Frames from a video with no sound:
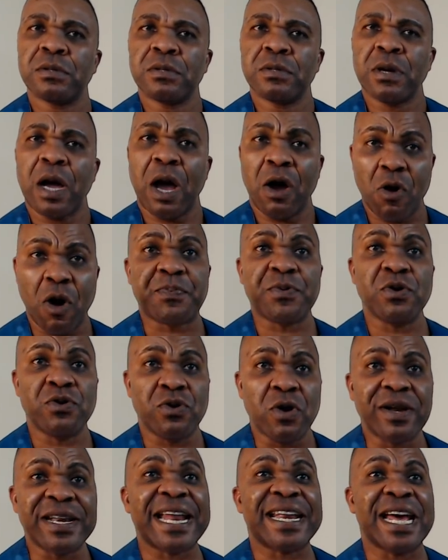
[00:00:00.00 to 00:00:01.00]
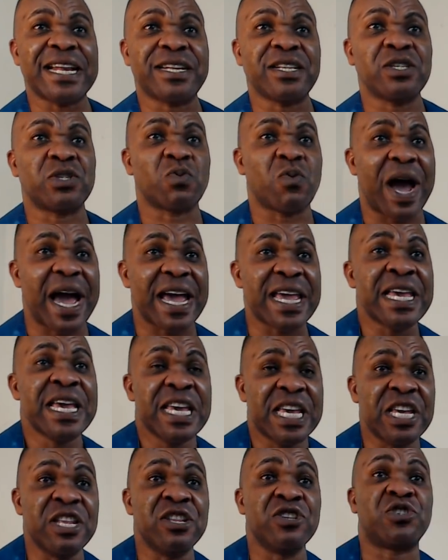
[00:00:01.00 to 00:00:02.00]
I hope you know that that is why
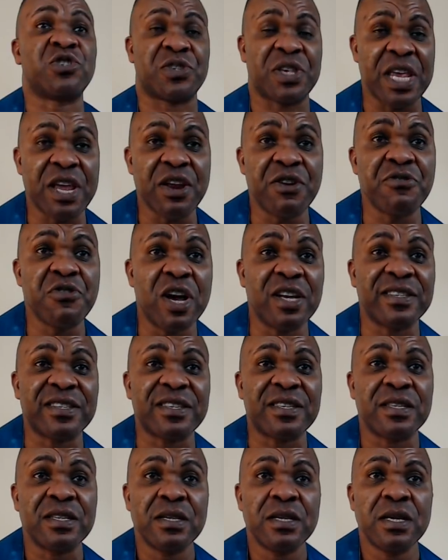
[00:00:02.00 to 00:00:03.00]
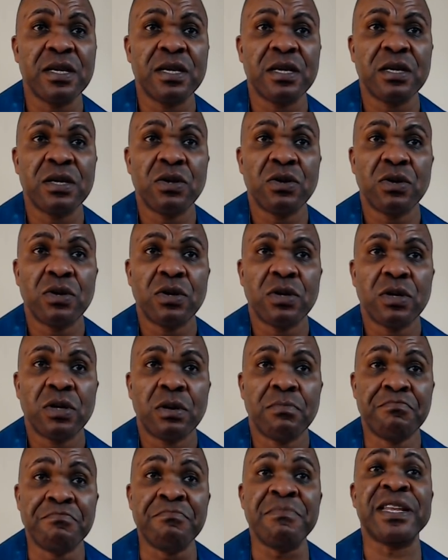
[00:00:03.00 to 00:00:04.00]
in serious
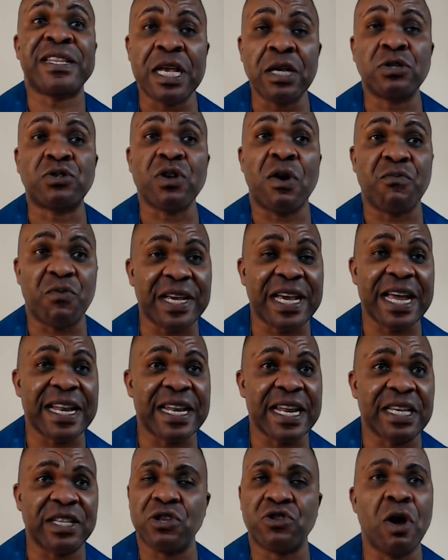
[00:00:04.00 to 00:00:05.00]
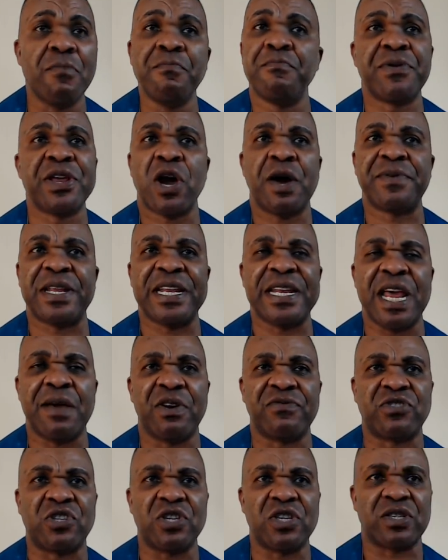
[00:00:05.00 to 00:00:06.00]
meetings of wickedness, they don't bring up the name
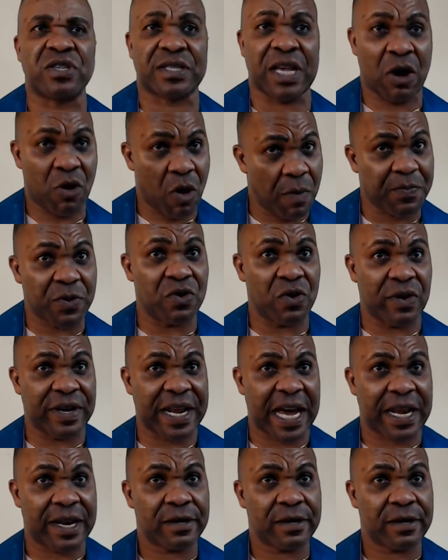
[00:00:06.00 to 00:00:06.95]
of Jesus. I hope you know that.